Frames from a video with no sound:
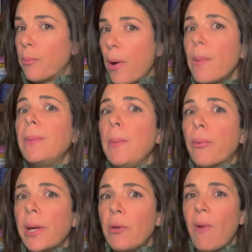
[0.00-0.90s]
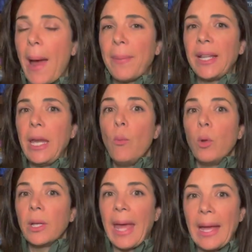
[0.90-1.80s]
probably pretty rapidly
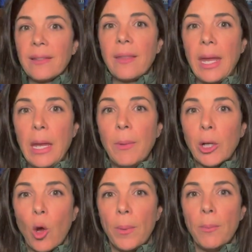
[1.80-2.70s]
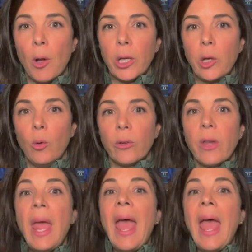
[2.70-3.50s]
will get to the hemoglobin molecules